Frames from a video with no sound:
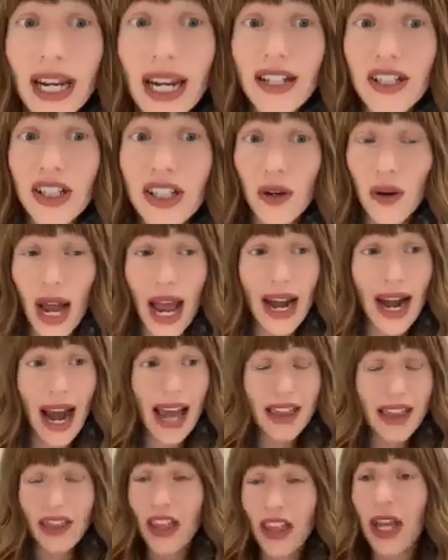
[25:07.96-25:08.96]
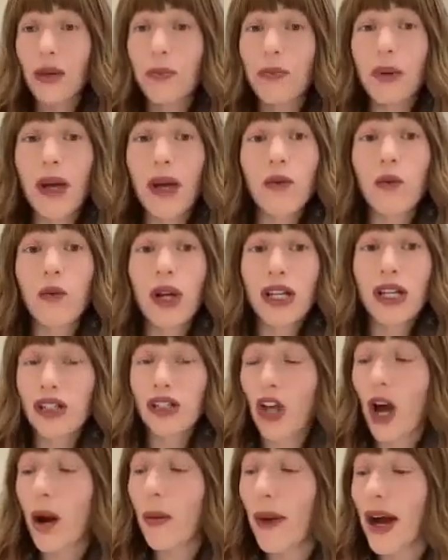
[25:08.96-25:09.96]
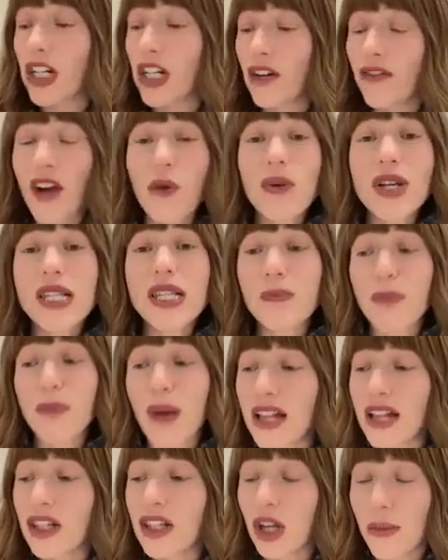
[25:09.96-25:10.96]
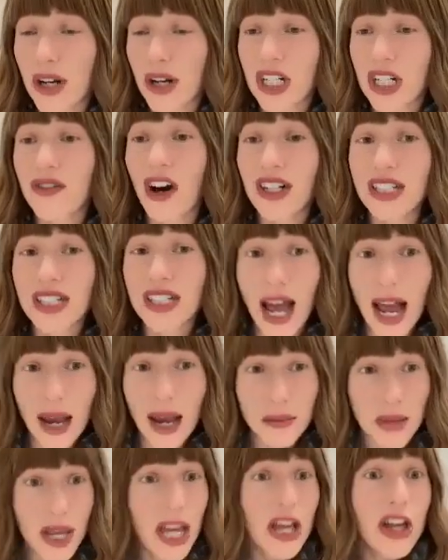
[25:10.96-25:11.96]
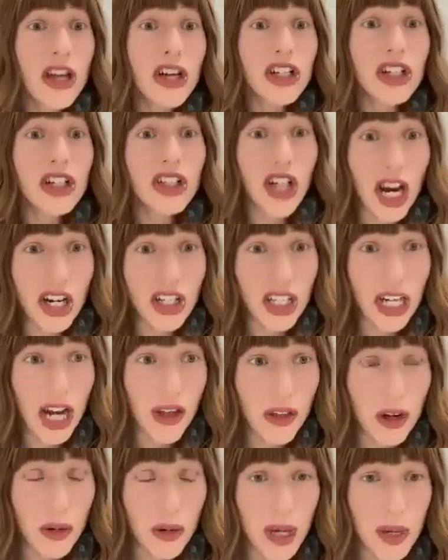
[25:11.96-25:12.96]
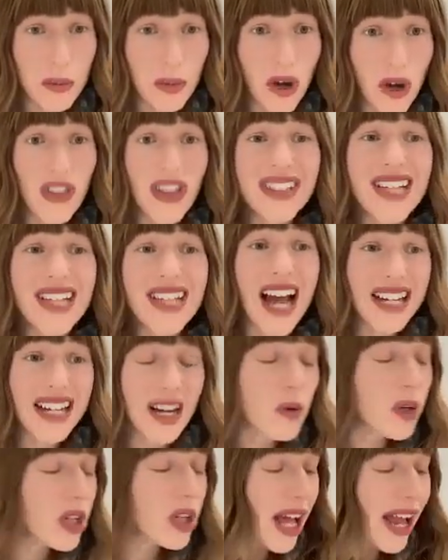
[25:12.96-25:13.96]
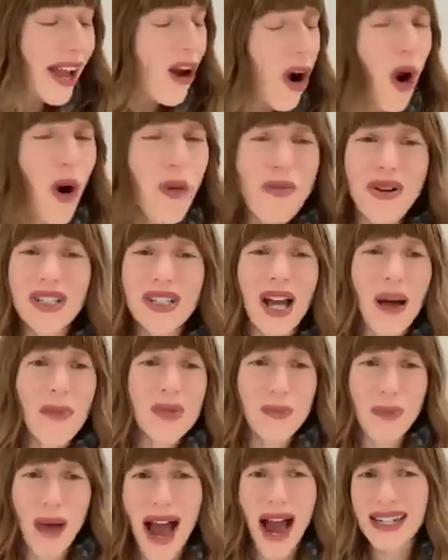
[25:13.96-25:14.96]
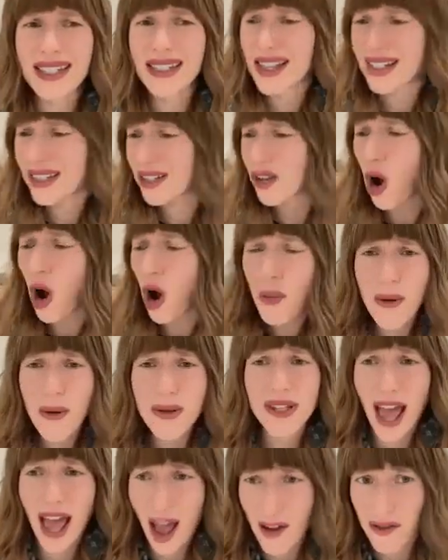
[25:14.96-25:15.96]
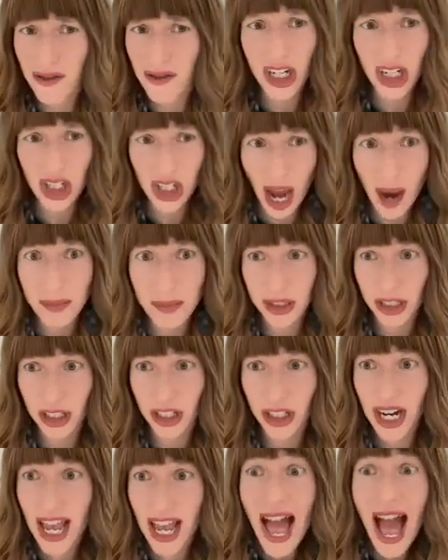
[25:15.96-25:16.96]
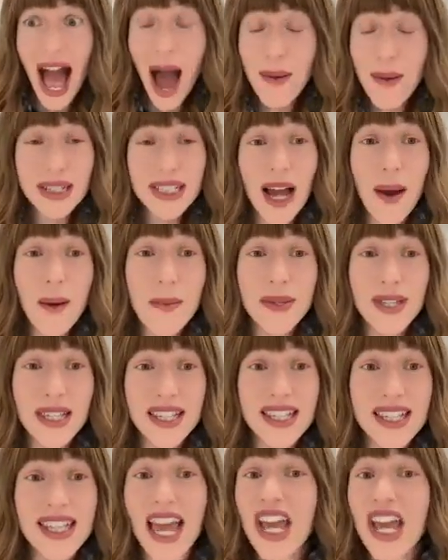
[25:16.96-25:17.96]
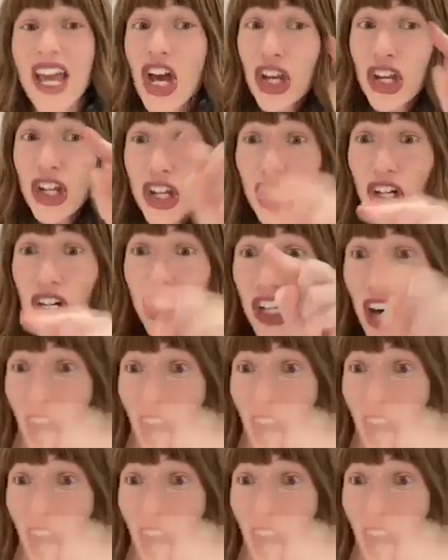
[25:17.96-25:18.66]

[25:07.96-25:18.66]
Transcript: need to. And I think we spend so much of our time judging other people. The Tanya it almost comes back to this almost every chapter. How many times does it say, you're